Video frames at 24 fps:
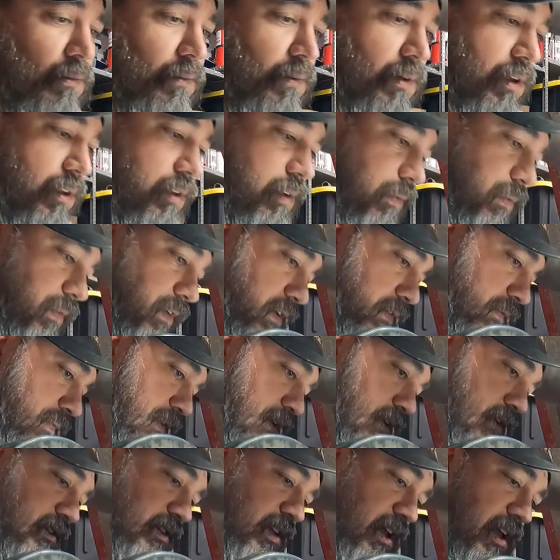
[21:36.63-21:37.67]
we get the
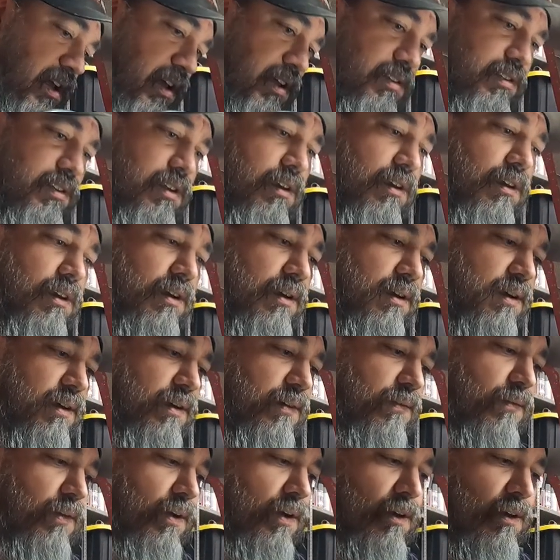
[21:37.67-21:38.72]
fun-filled task
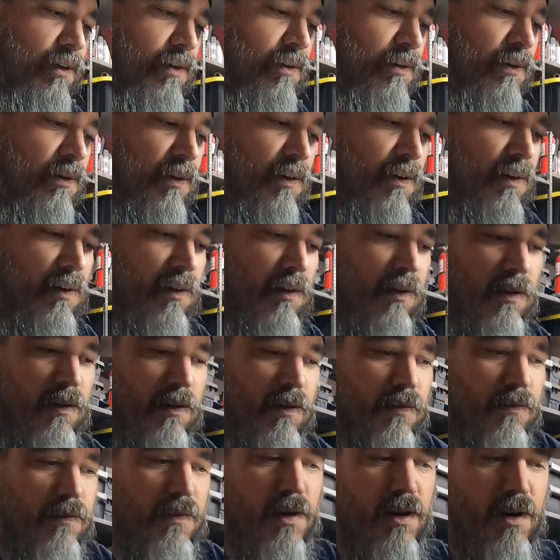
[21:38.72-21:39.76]
of
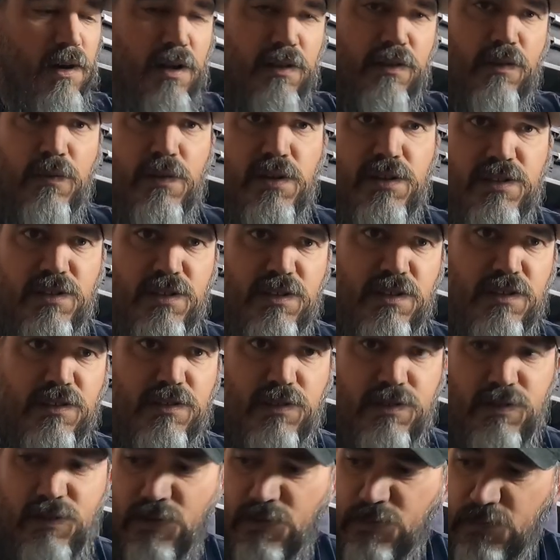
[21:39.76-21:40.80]
figuring out the rest of
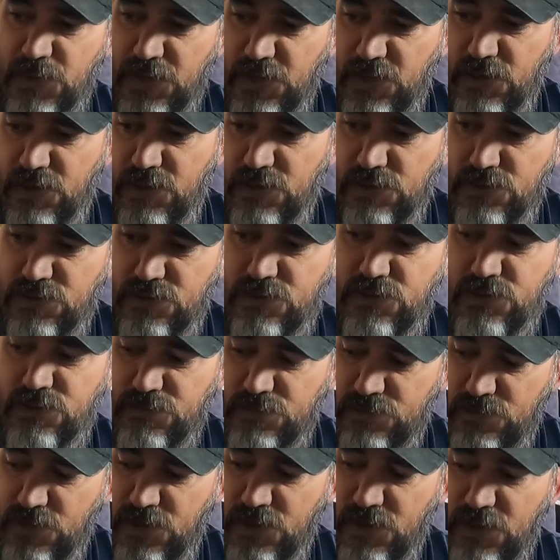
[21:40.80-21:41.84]
this, because
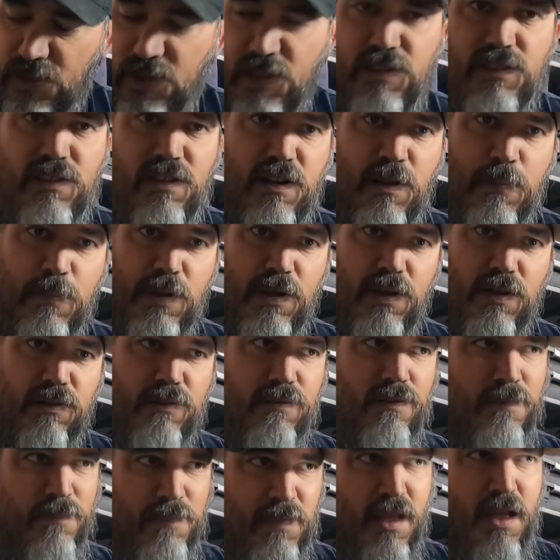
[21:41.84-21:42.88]
the kit that I
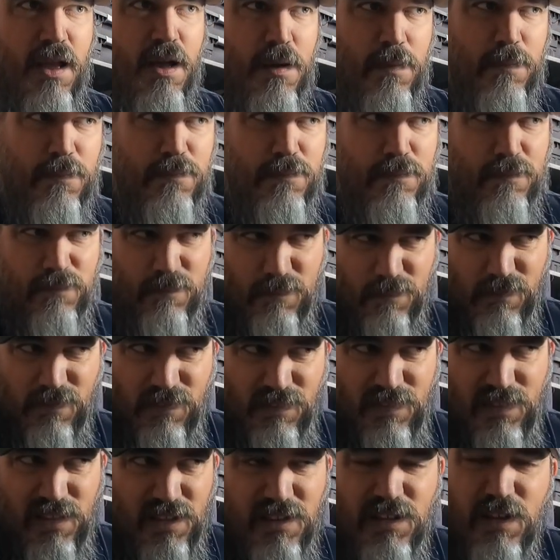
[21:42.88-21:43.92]
bought
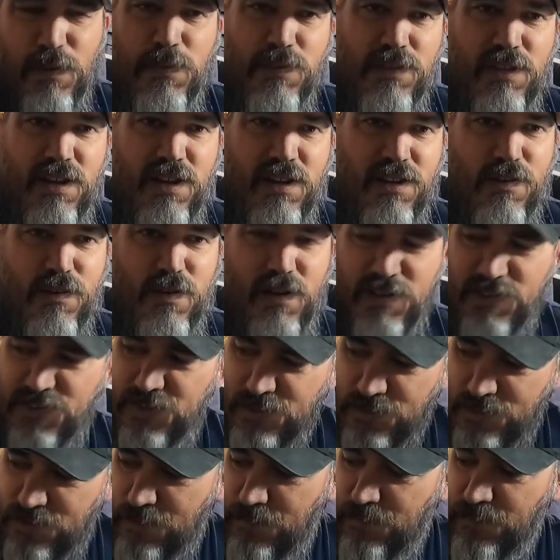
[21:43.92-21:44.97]
didn't come with any
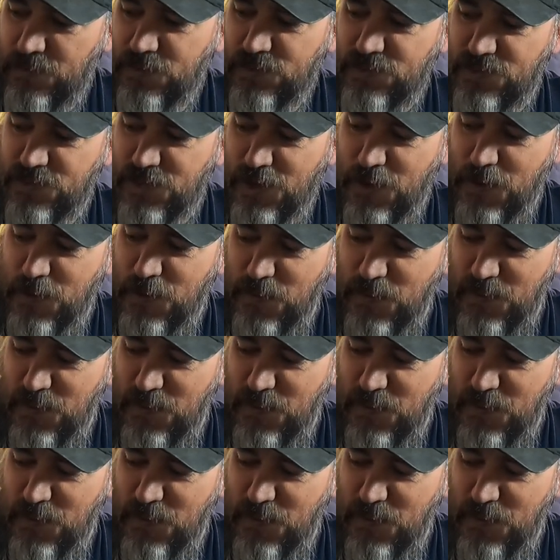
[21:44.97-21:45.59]
directions. So